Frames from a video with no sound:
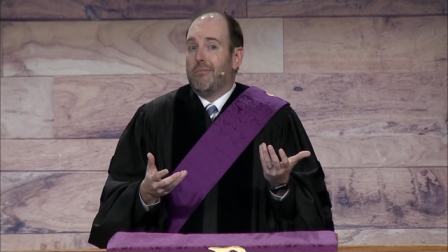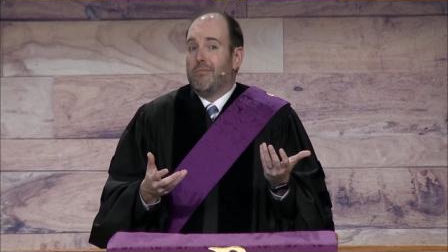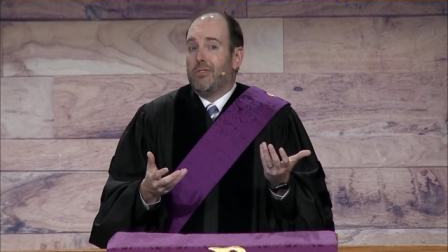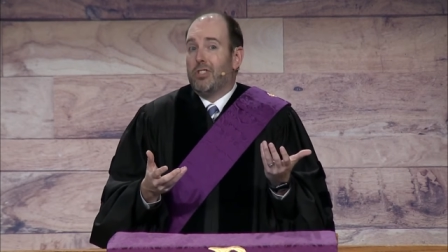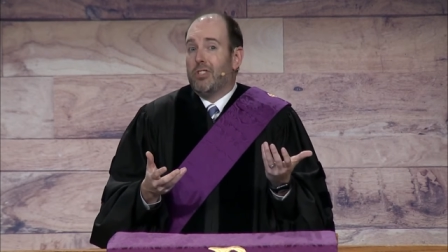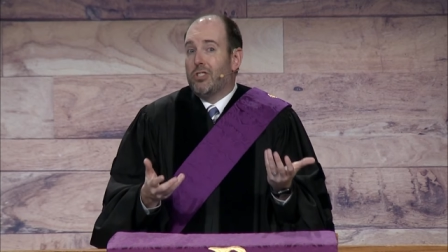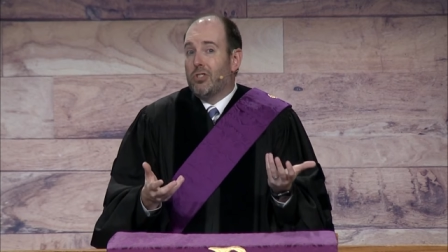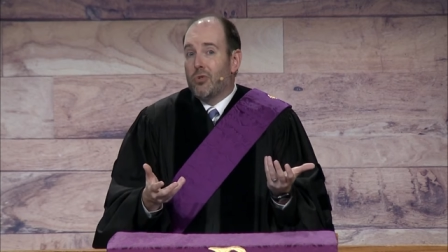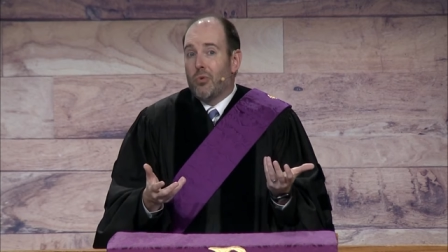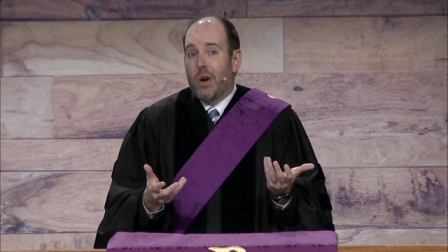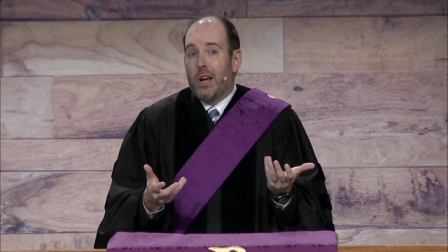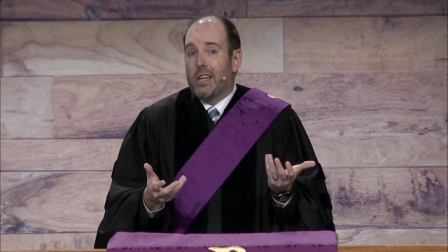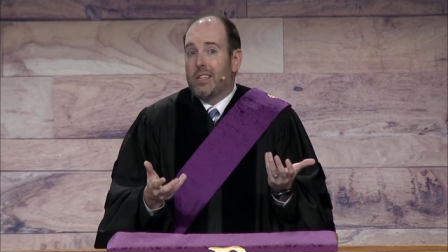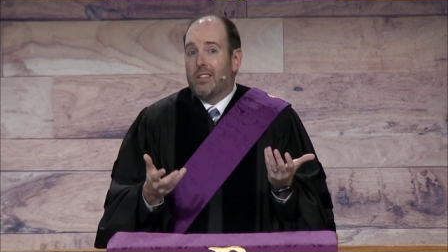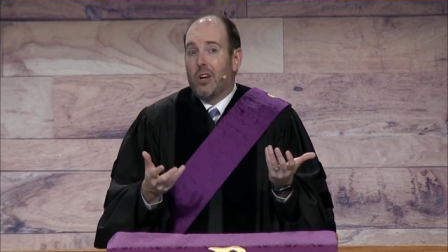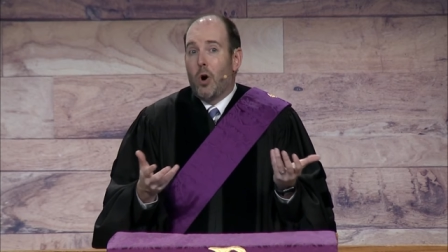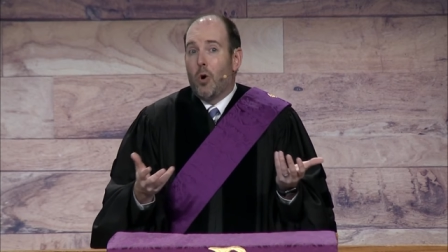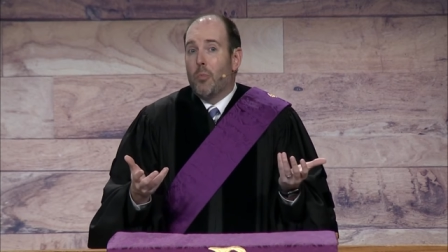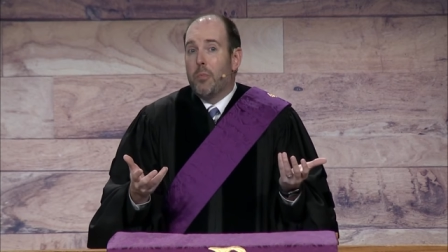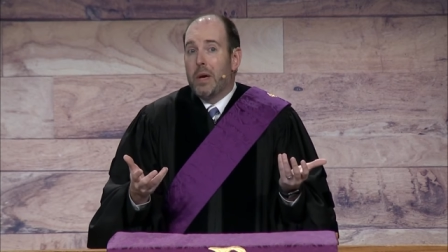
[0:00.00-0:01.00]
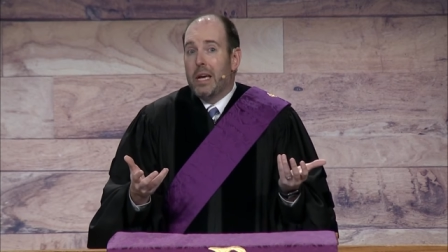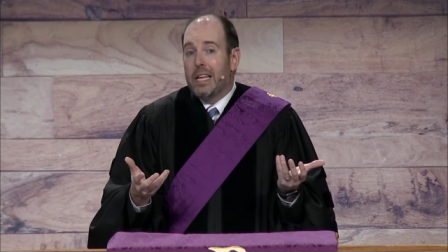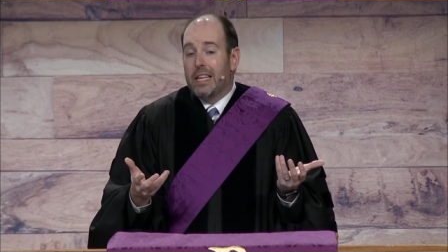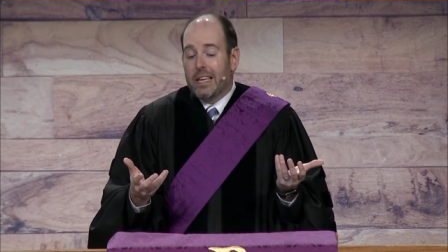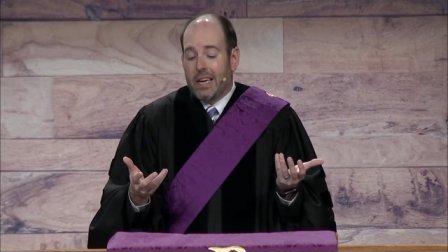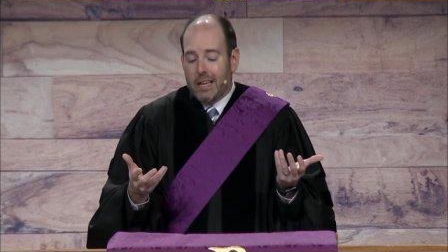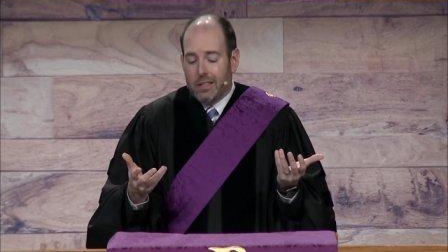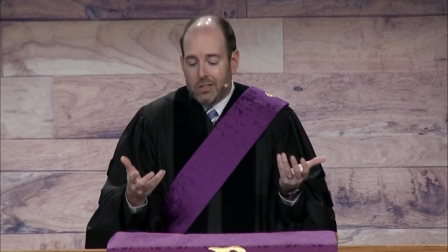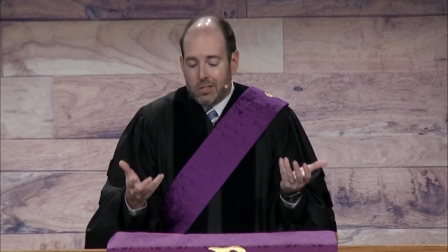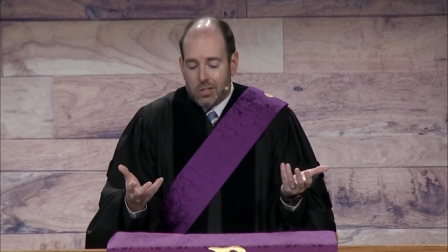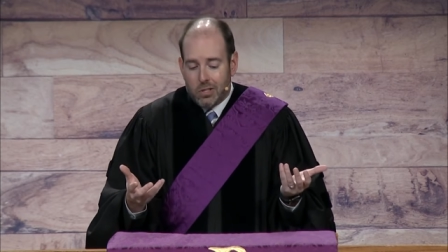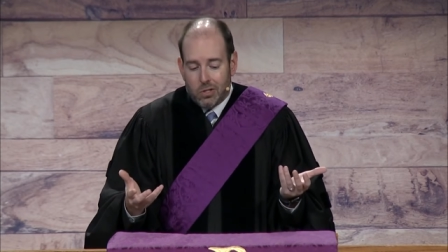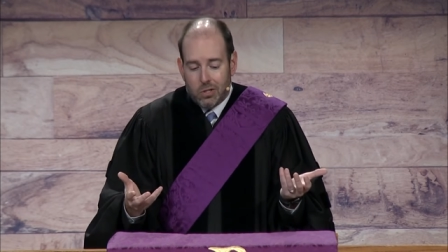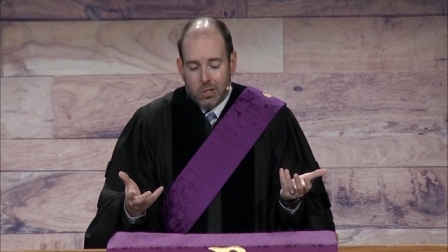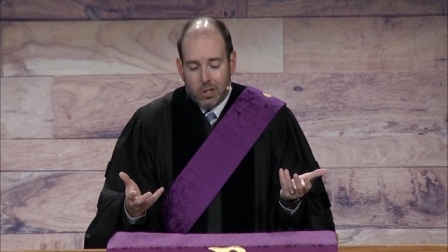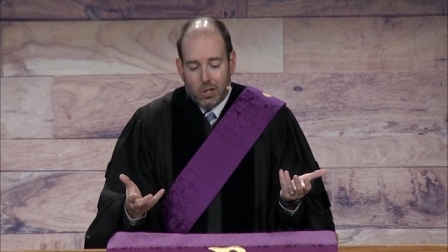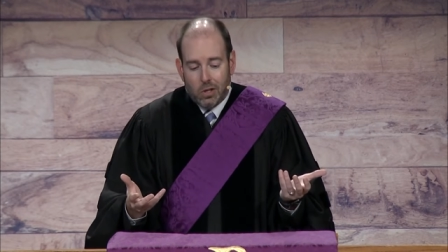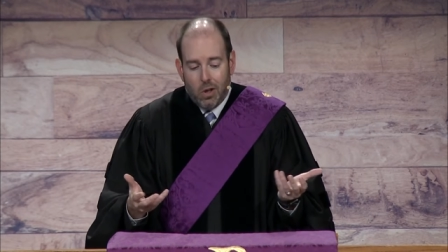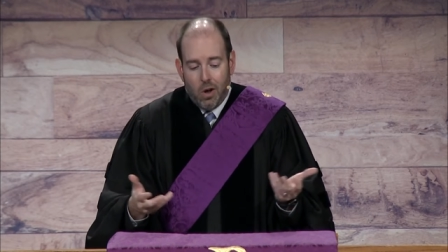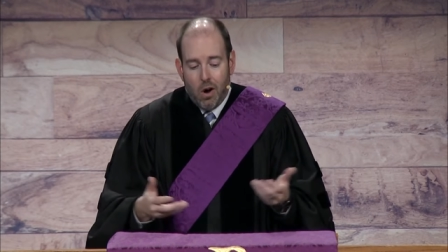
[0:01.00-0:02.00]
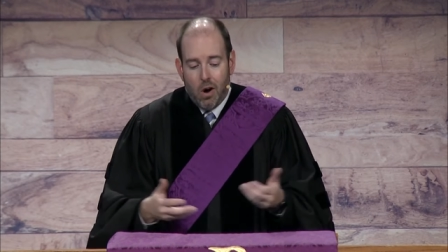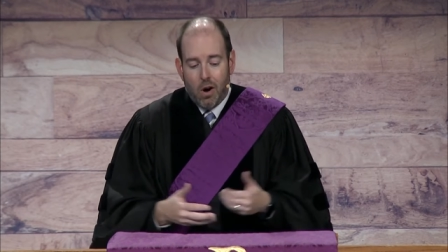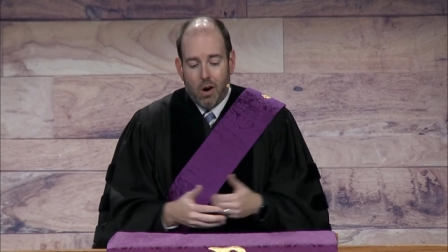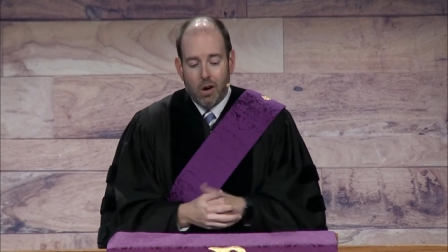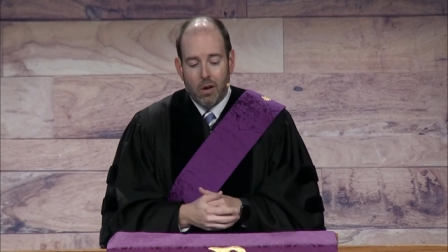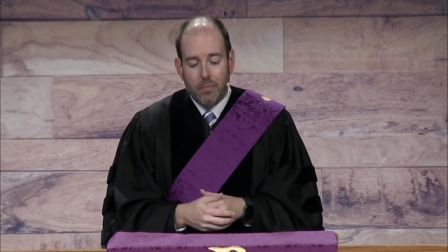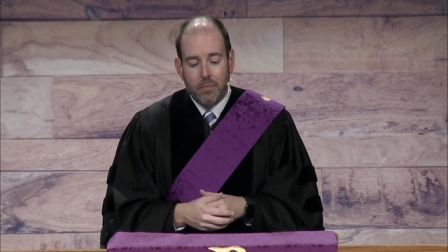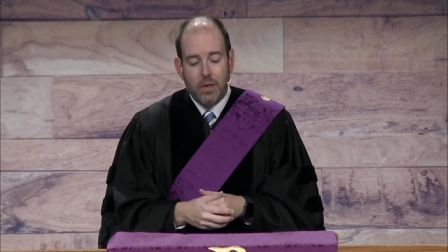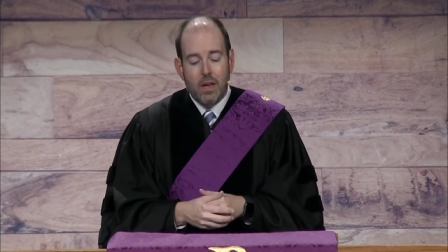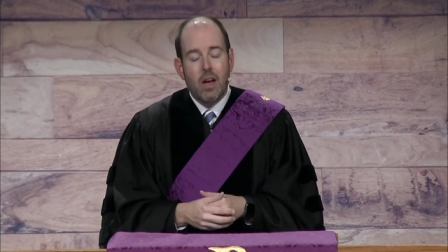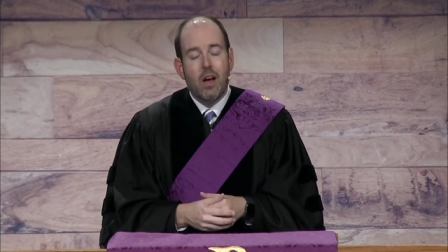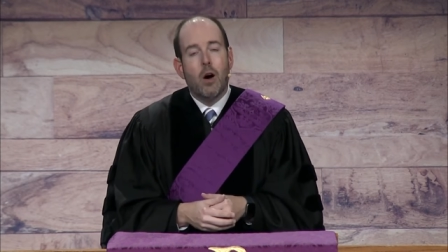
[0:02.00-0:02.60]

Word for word: strict obedience to the law.